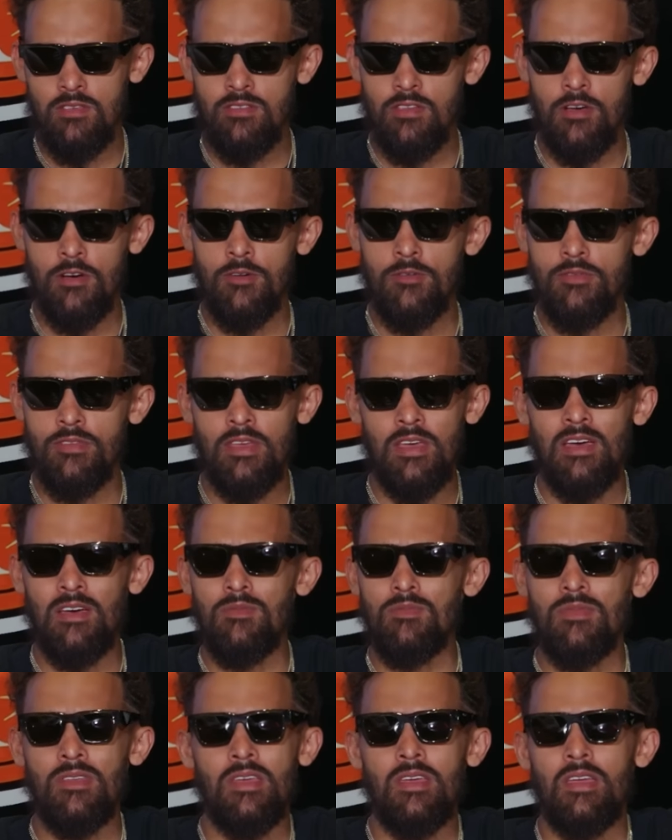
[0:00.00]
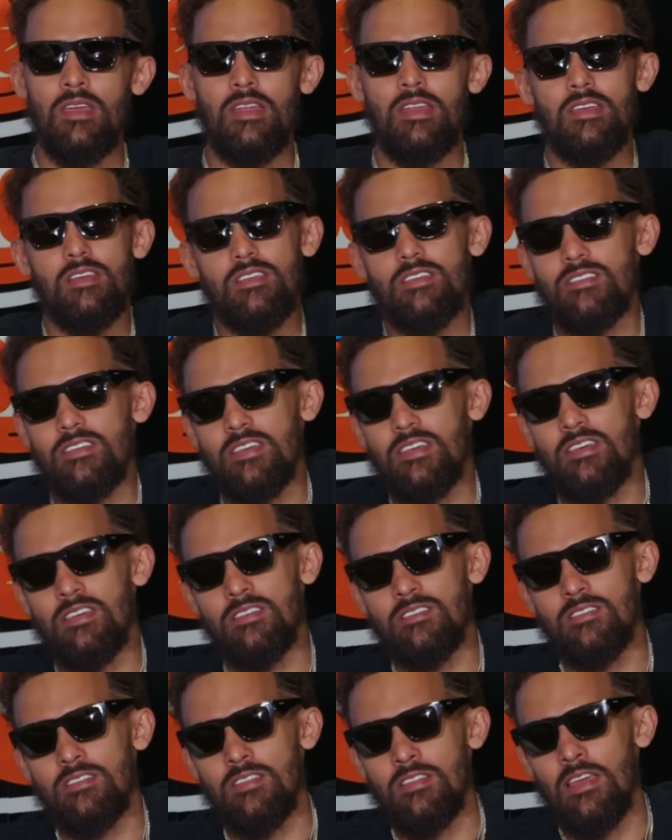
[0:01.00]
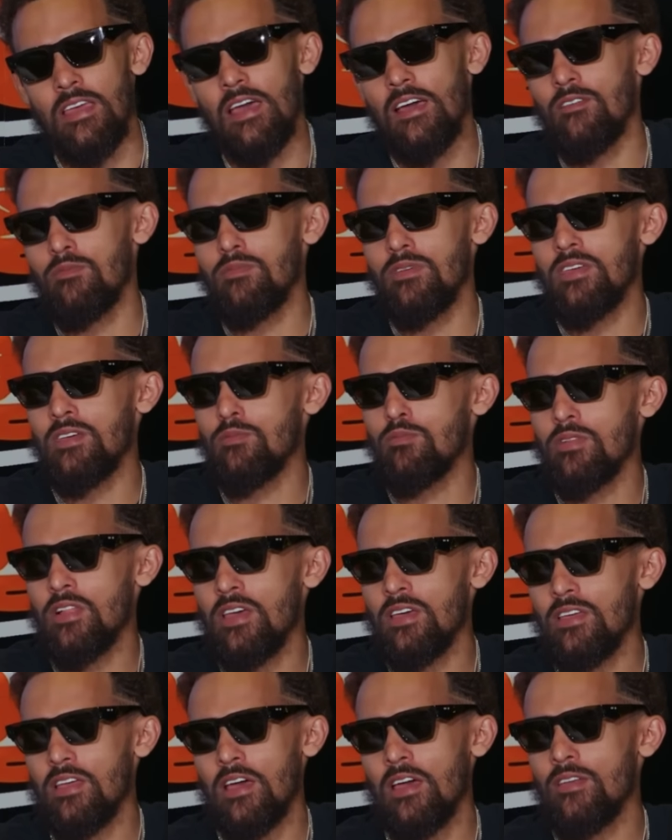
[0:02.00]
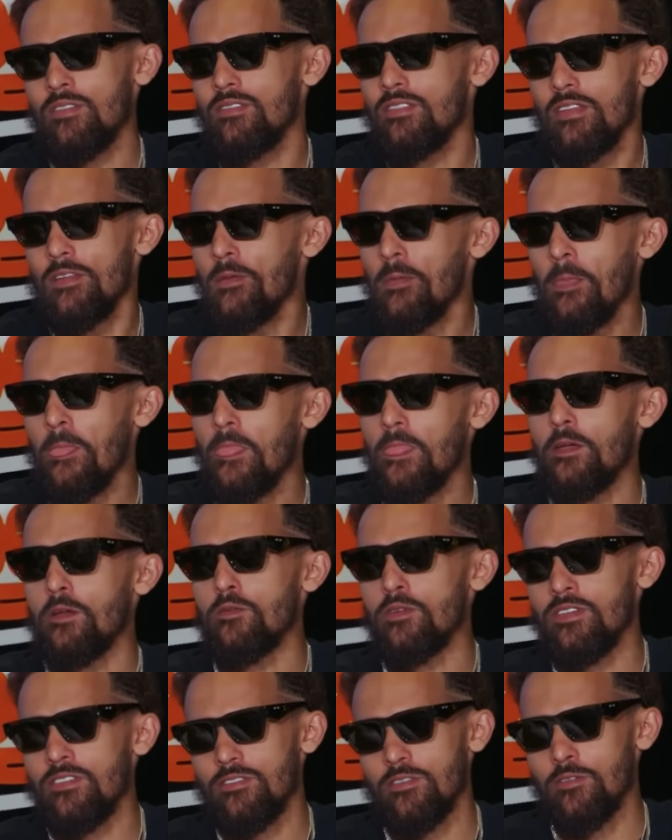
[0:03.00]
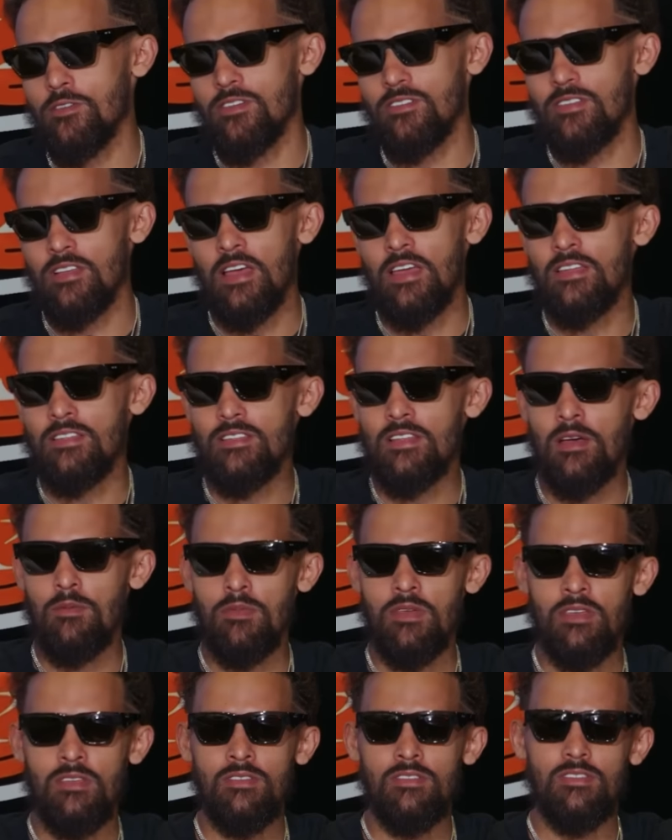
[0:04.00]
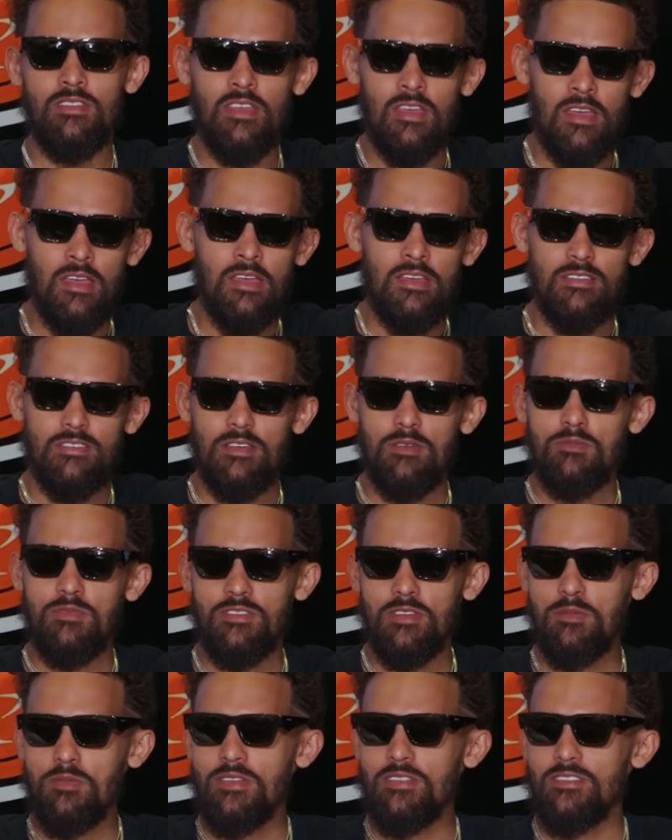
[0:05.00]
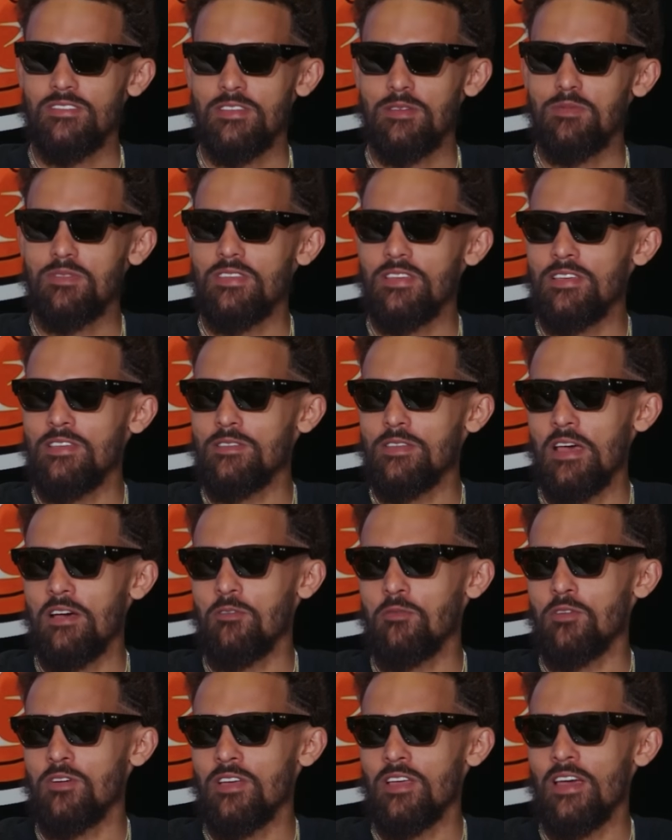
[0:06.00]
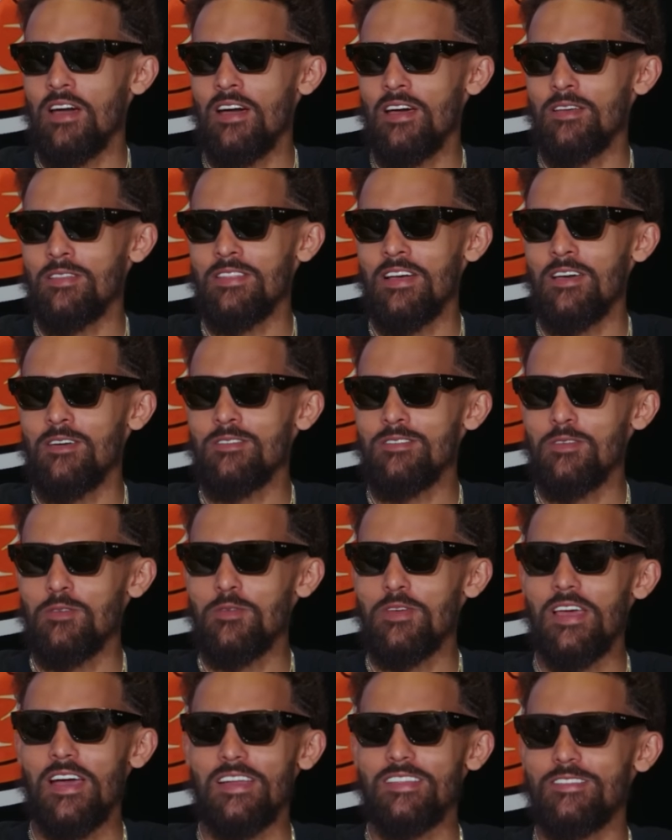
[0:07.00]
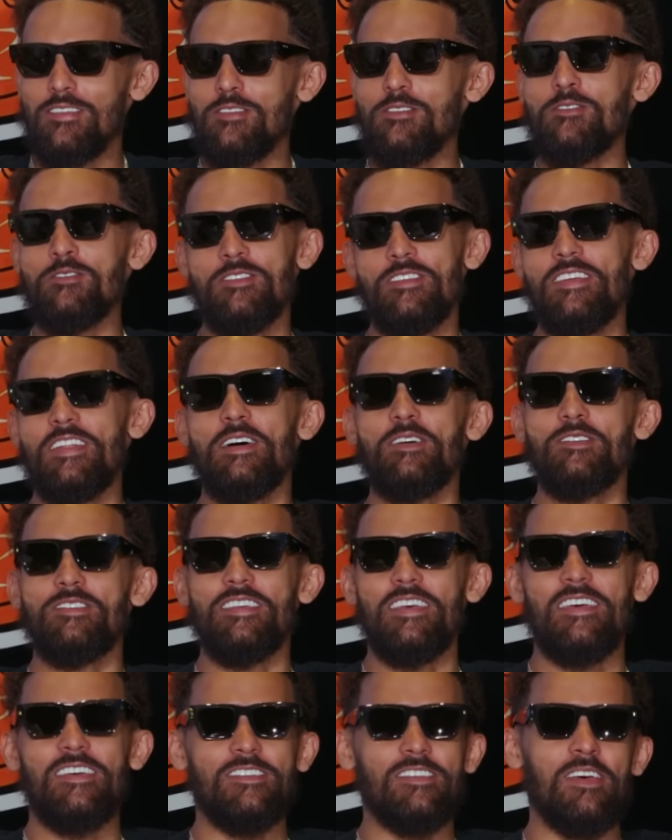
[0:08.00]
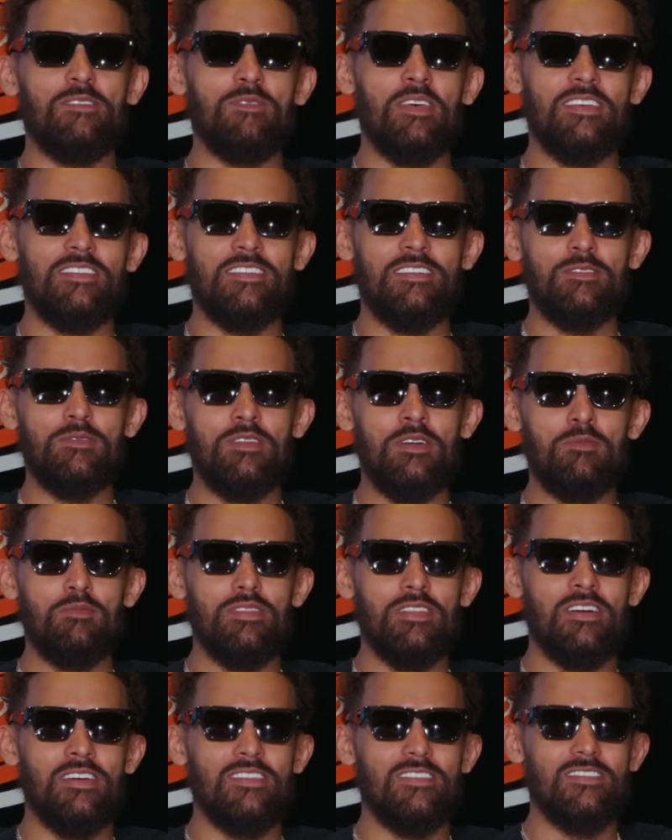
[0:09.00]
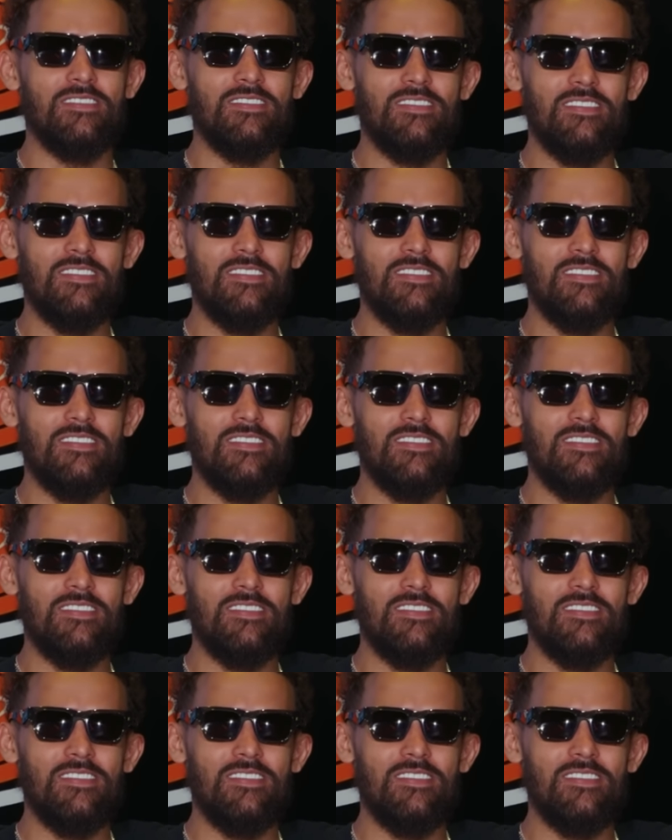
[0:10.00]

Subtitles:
So yeah, any of these kids, they have me and Blake at their resource. Like, I mean, some teams have one guy, like we got two, you know what I'm saying? So that makes it a plus.